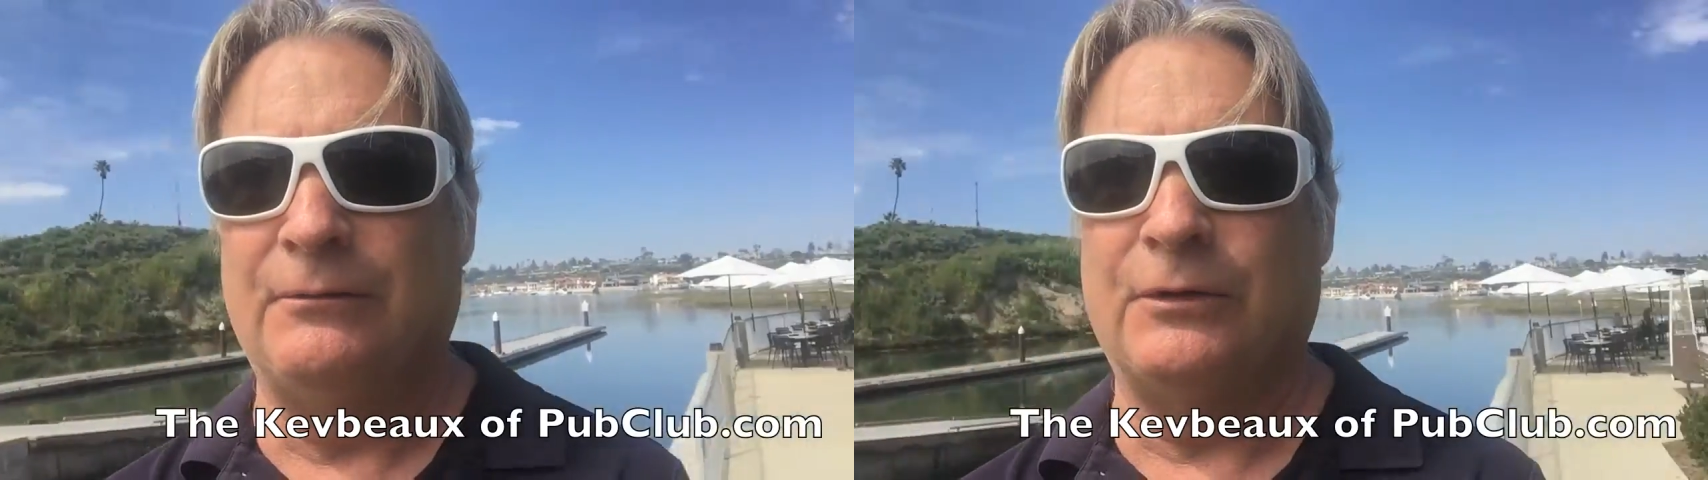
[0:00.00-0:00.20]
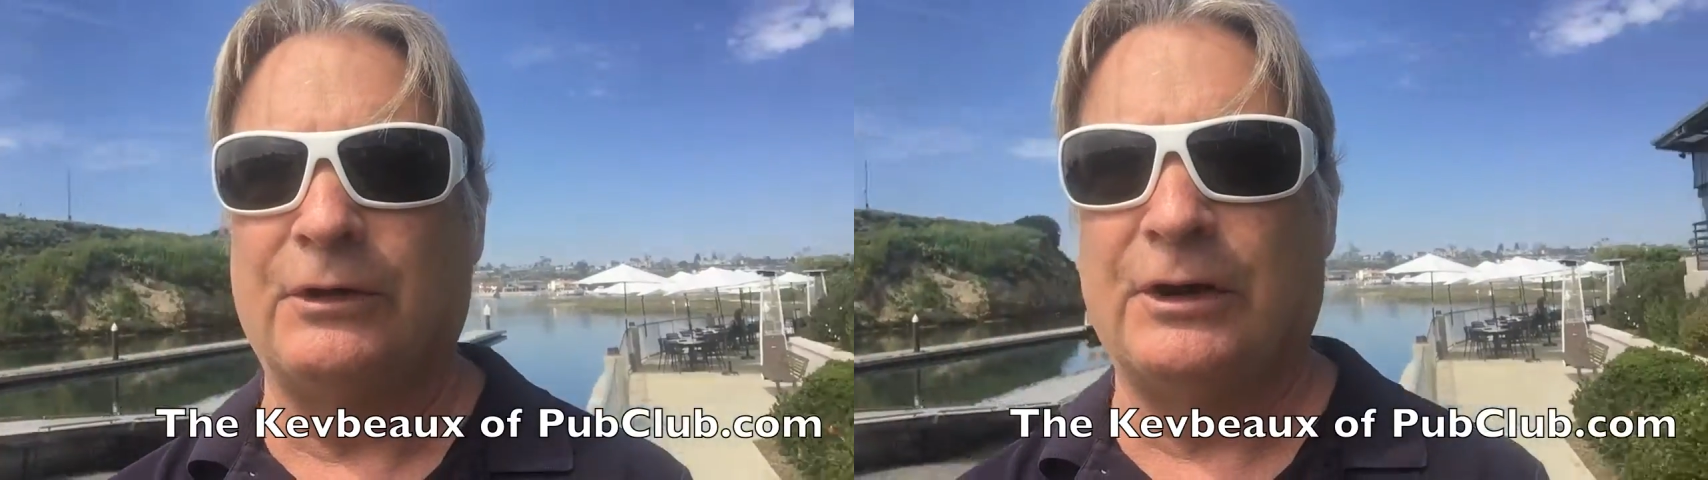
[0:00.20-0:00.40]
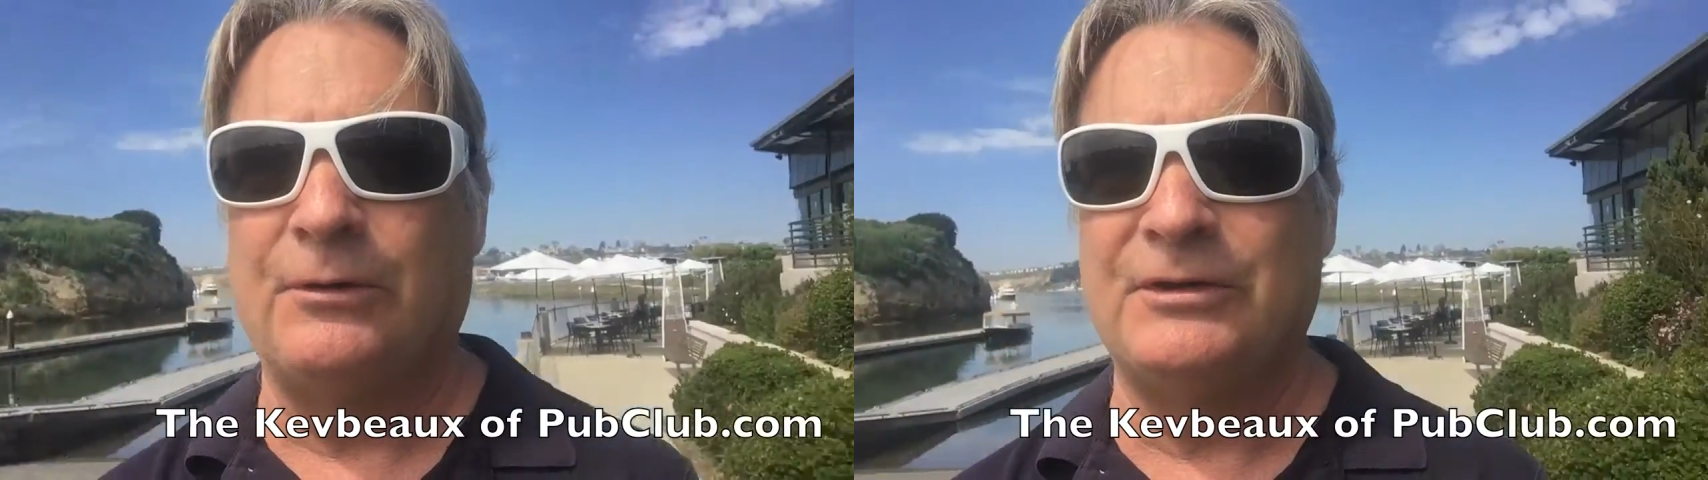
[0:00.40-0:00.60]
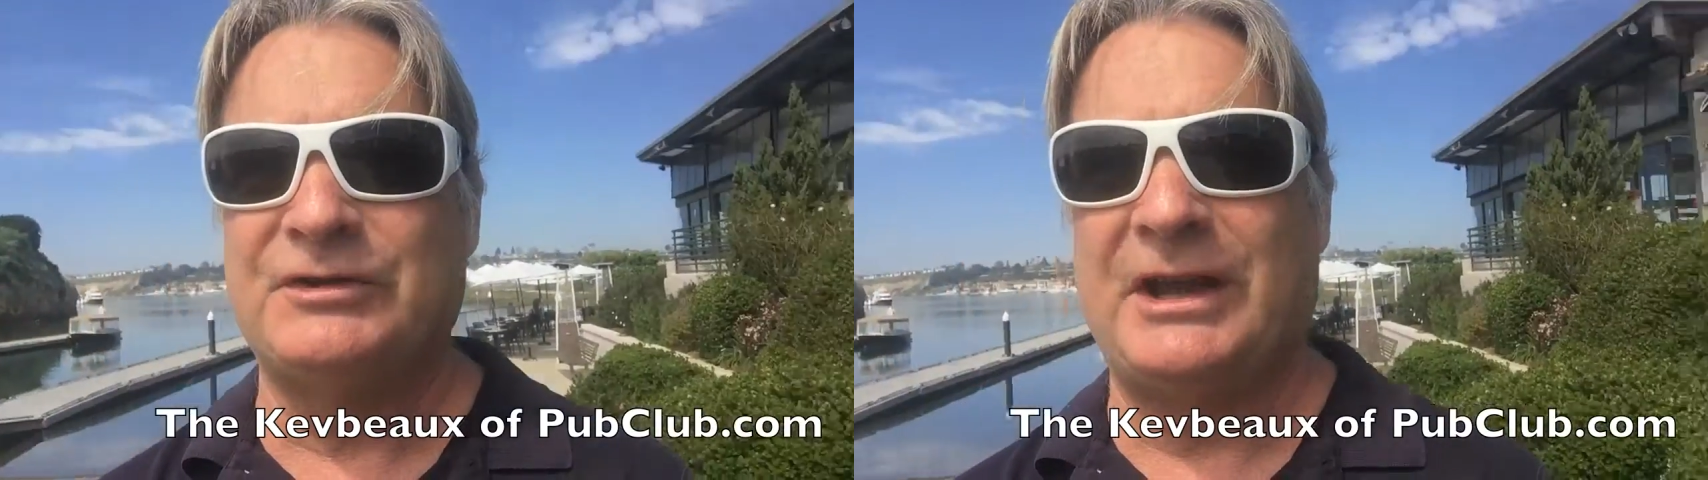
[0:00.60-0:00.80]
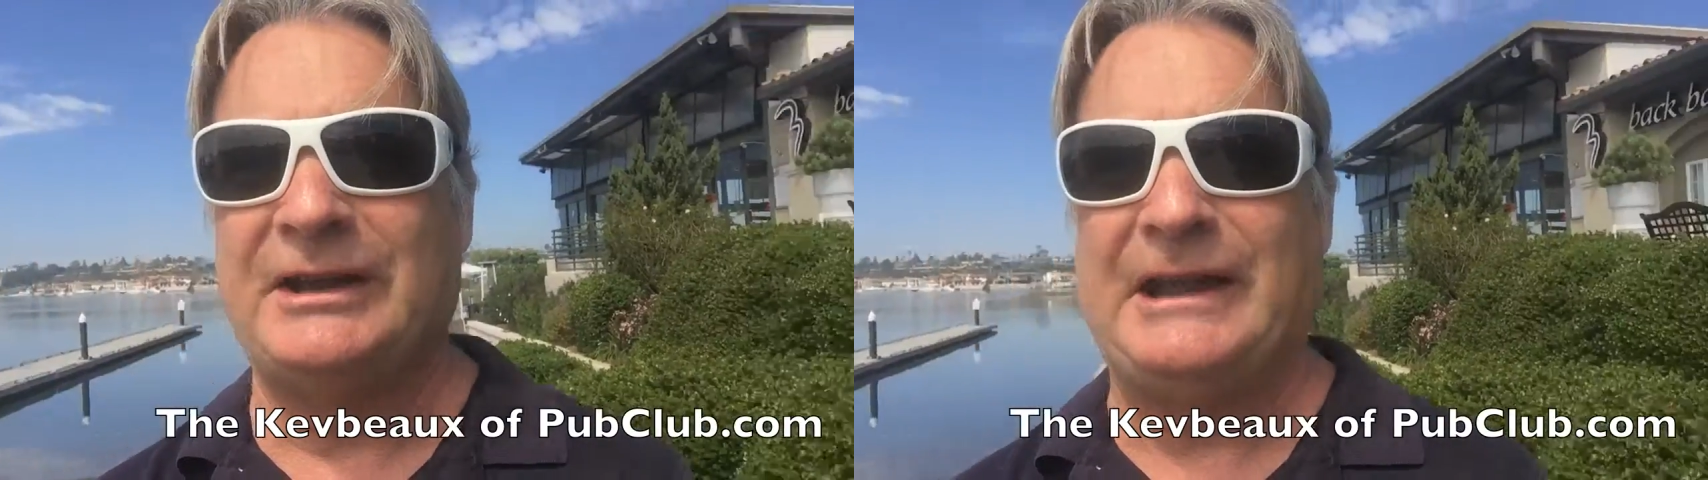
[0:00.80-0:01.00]
We're gonna go
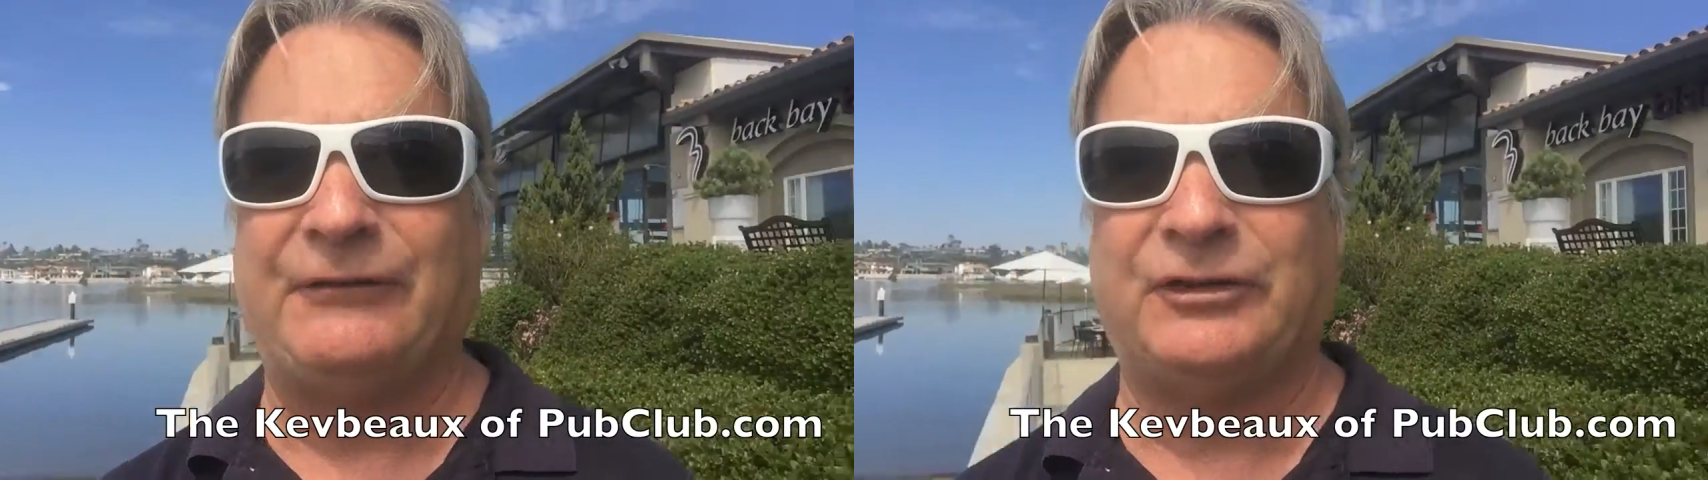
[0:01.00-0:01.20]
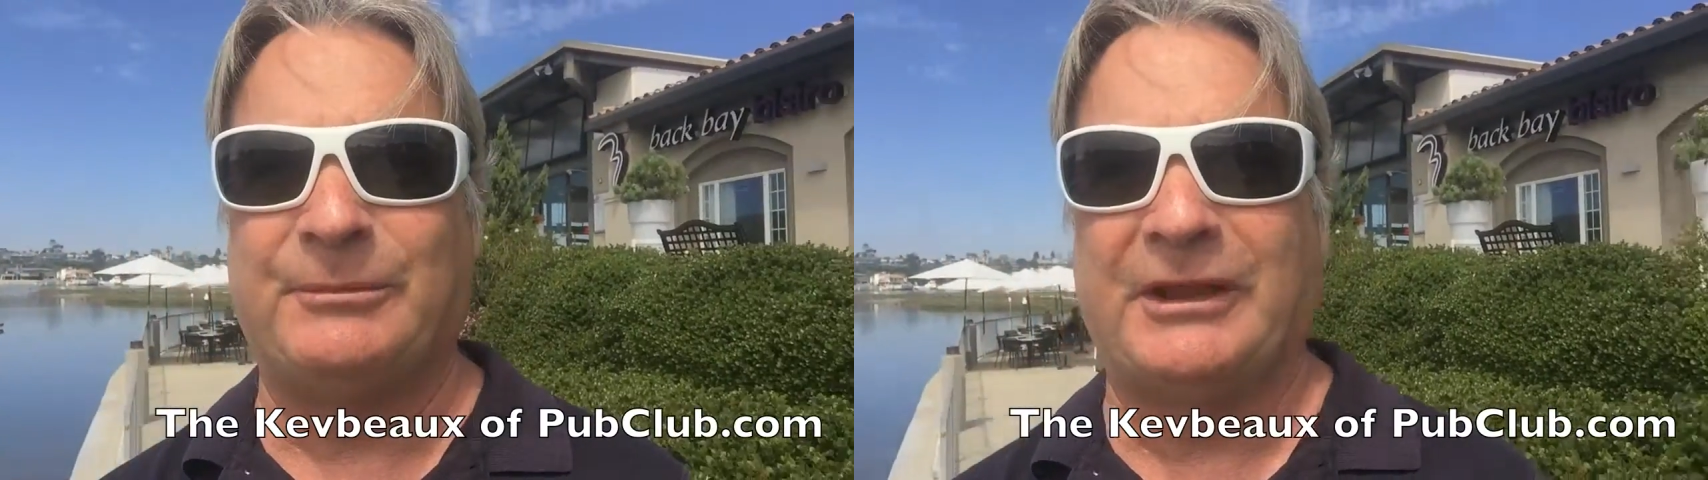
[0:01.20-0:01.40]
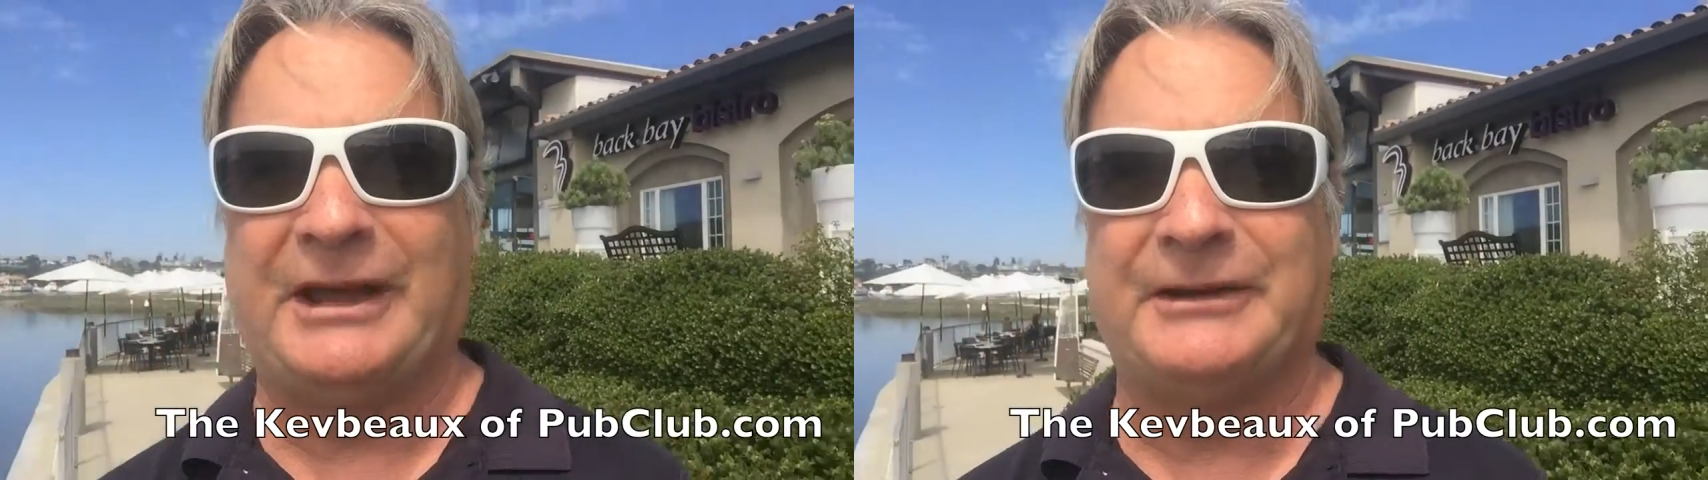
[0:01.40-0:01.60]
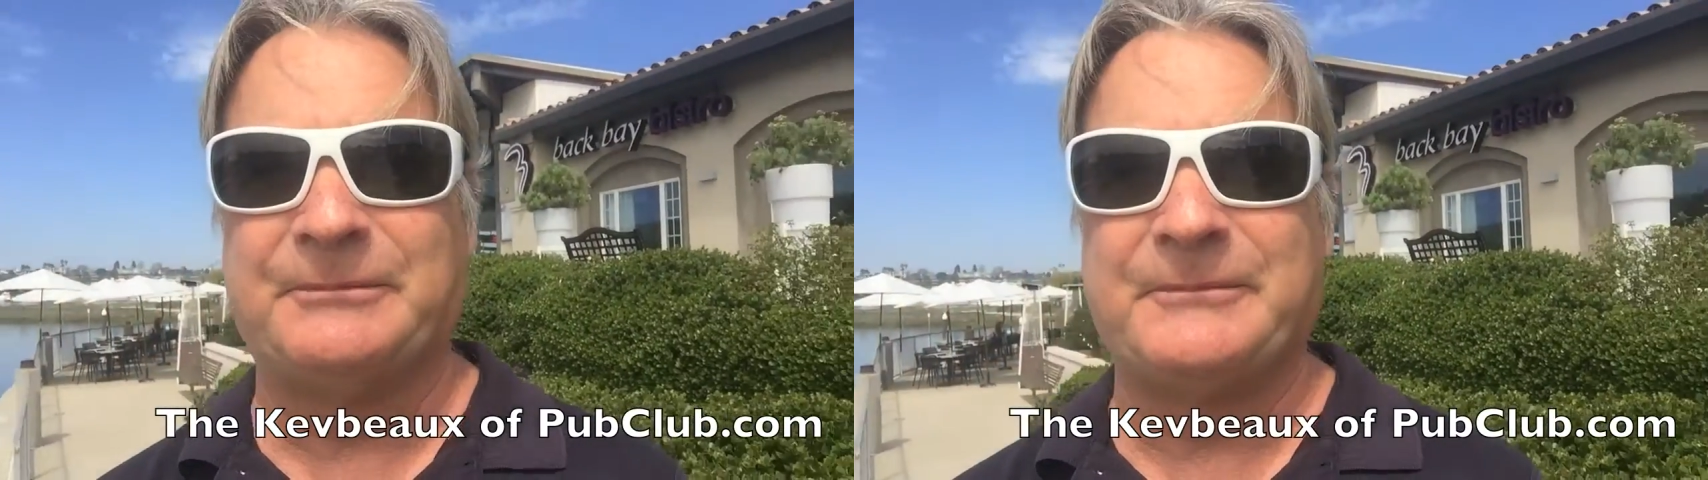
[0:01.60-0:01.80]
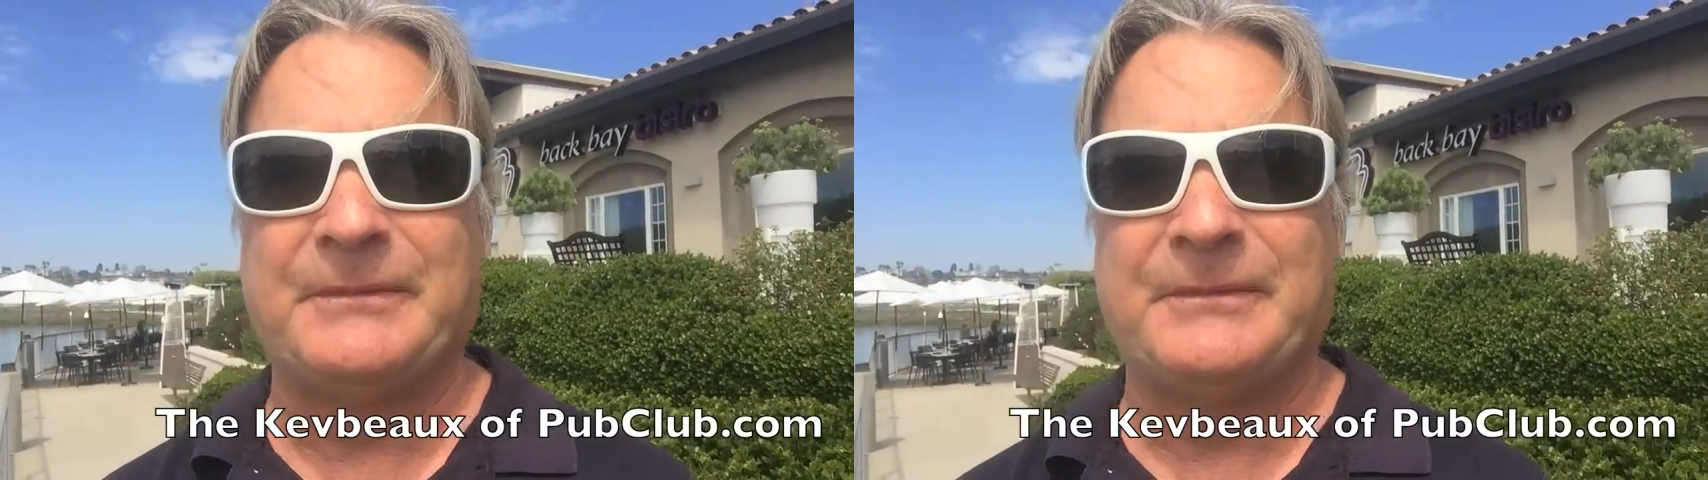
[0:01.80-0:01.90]
inside and have some of that